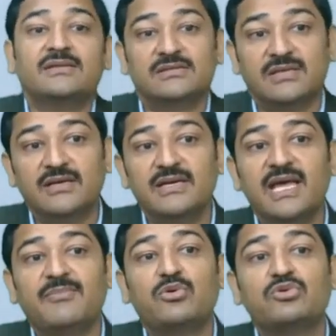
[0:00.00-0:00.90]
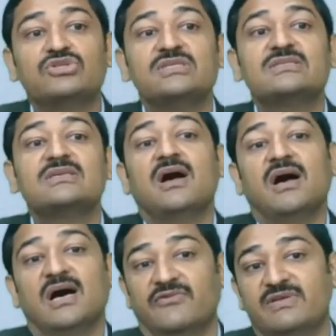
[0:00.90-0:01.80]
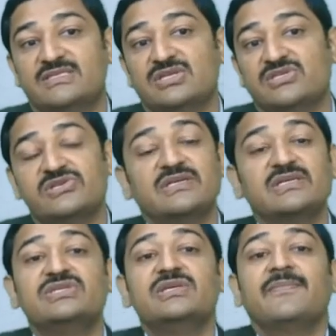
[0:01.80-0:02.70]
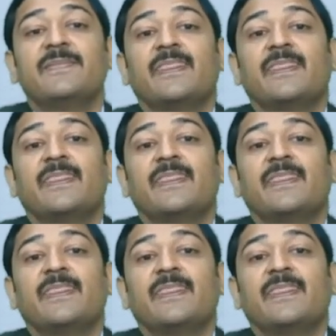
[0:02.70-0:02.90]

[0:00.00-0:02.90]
The third approach is harvesting strategy,